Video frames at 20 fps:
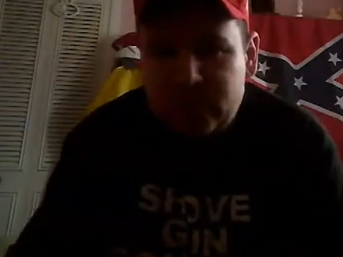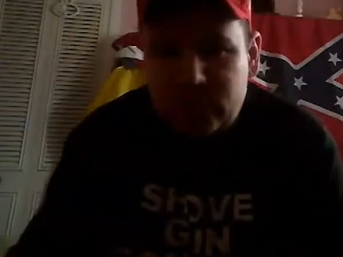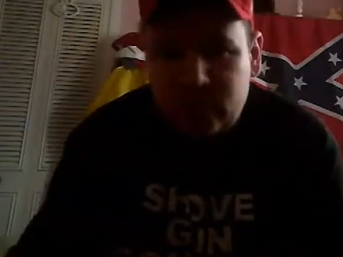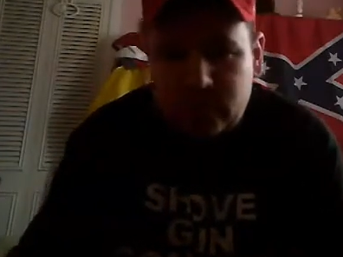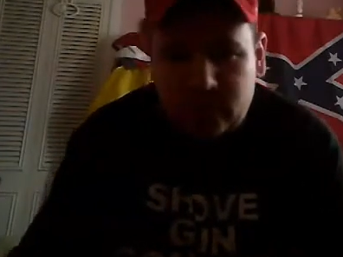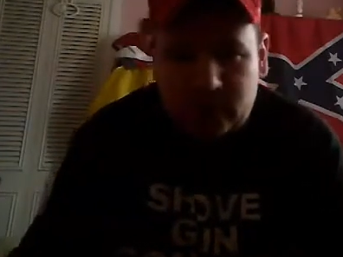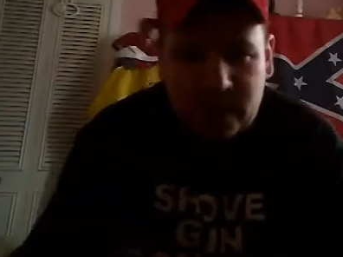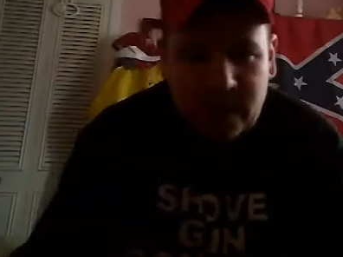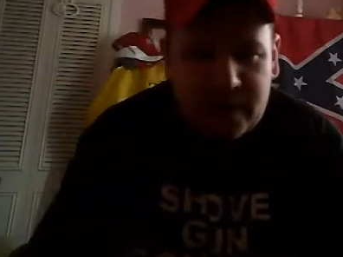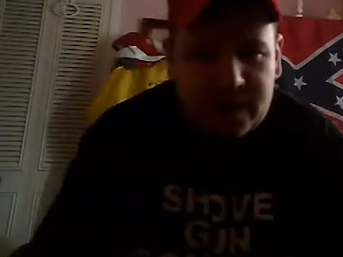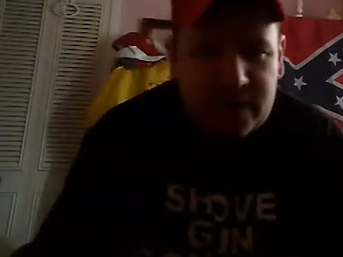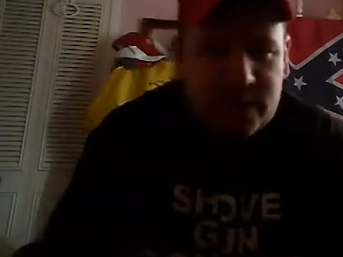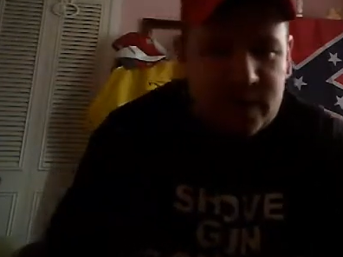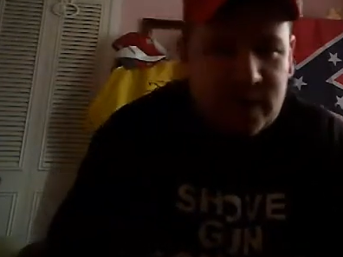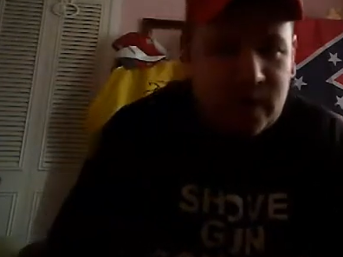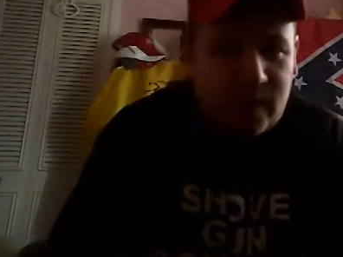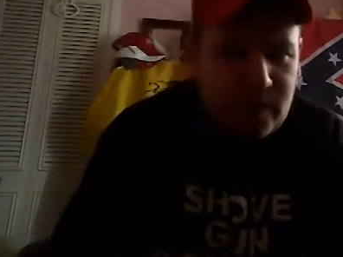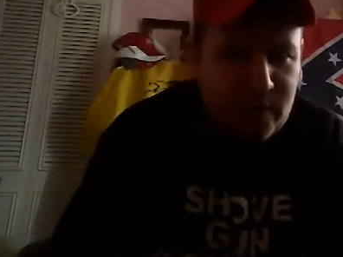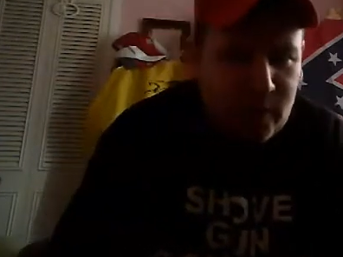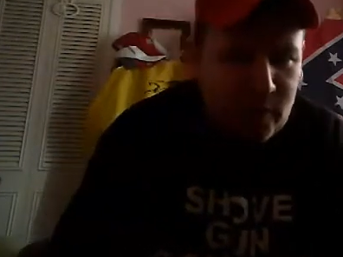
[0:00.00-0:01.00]
Sterling Heights is
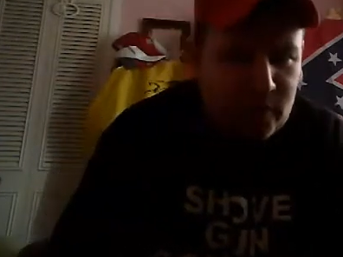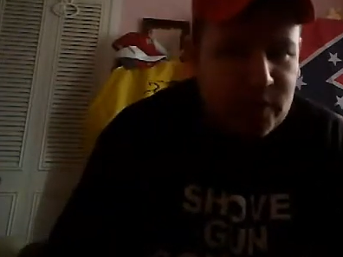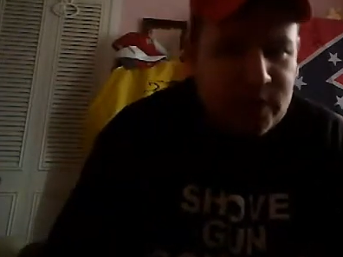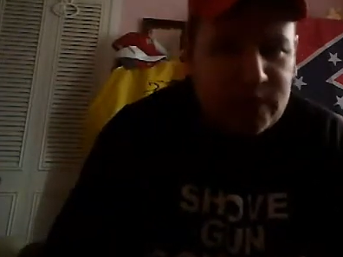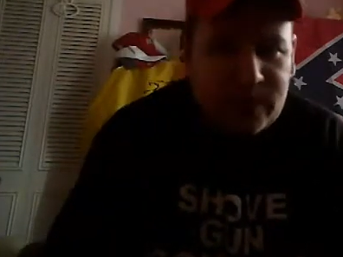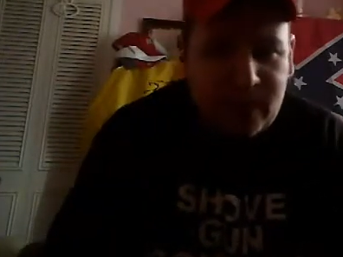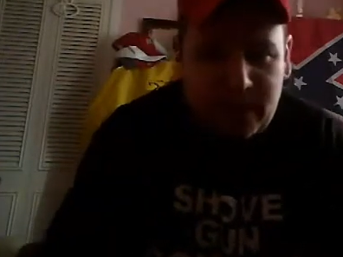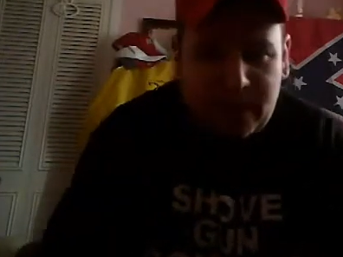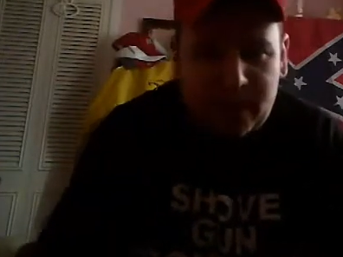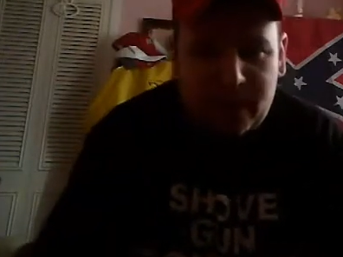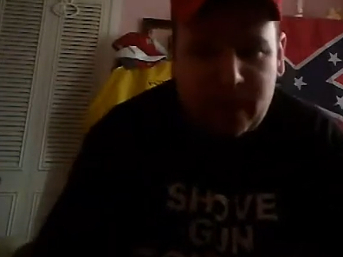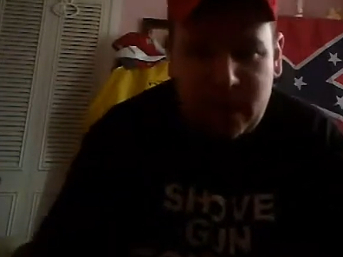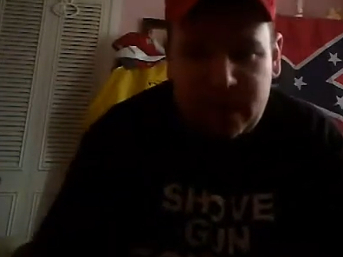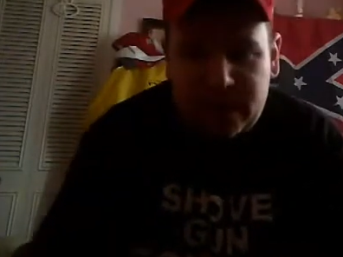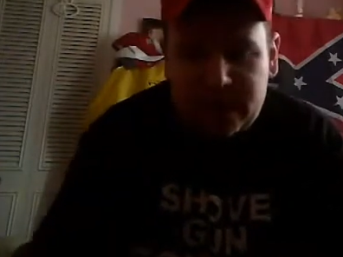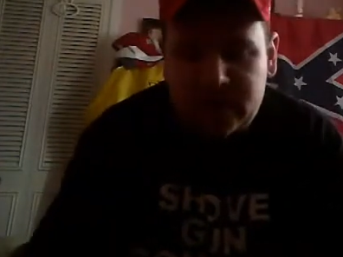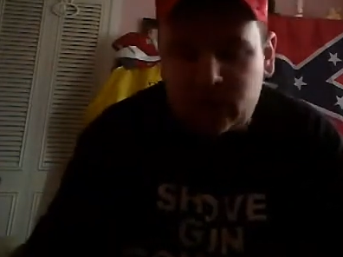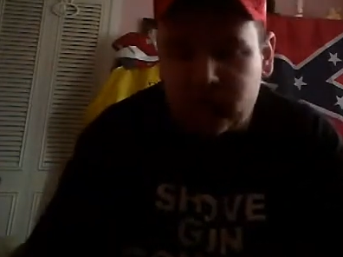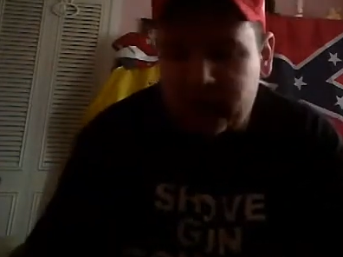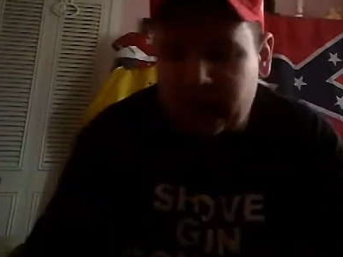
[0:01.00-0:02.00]
going to build this fucking
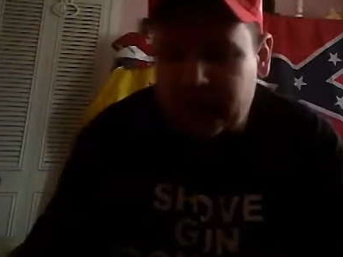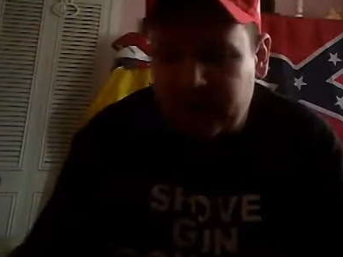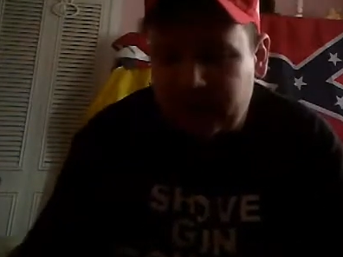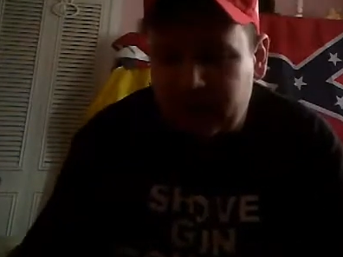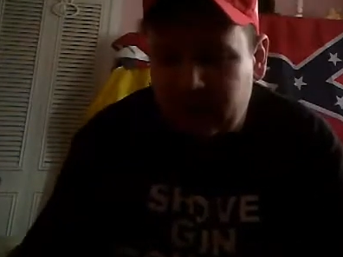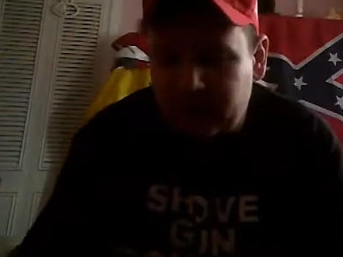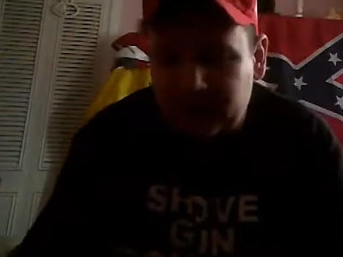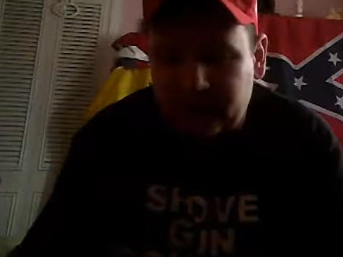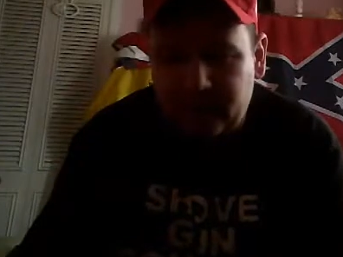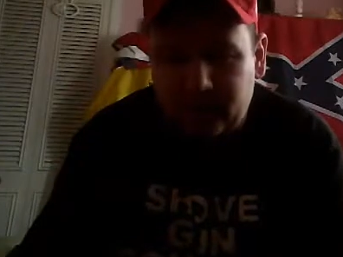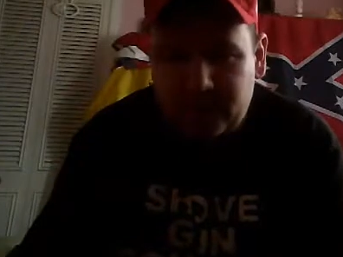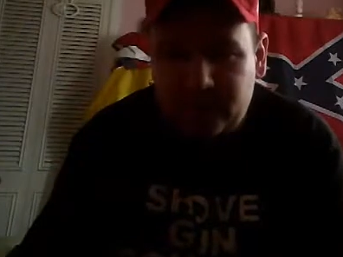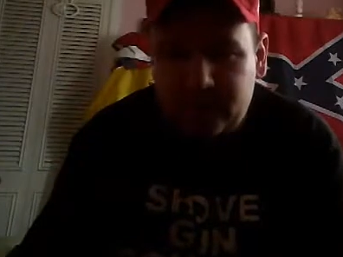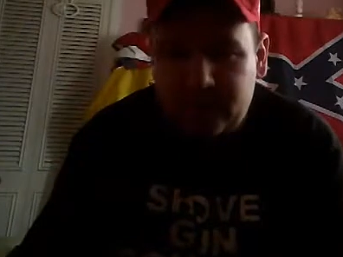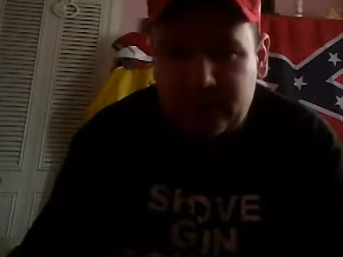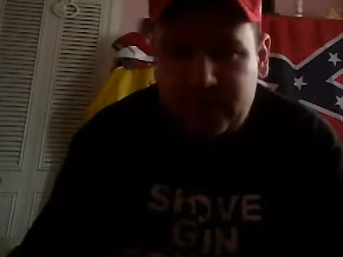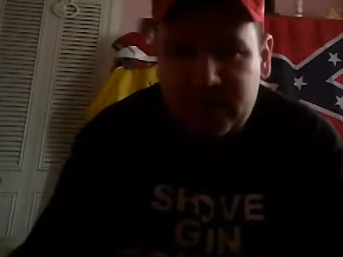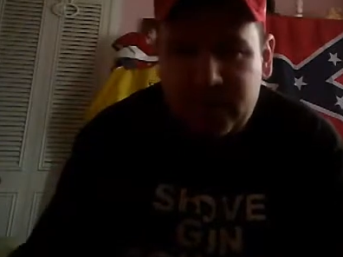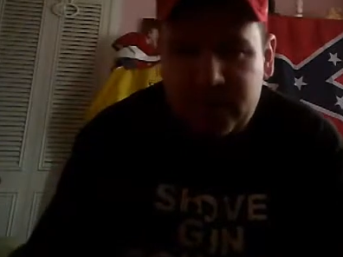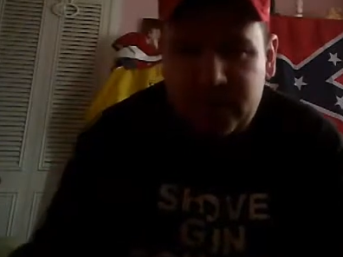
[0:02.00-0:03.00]
mosque. We got enough of them.
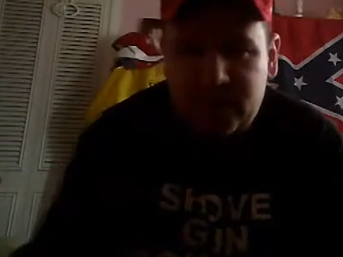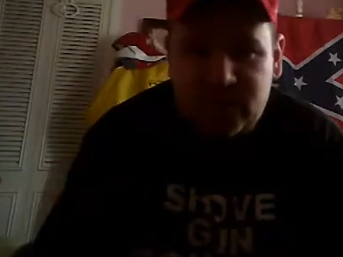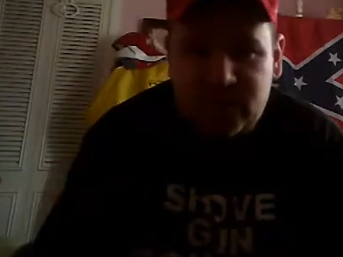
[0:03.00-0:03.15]
You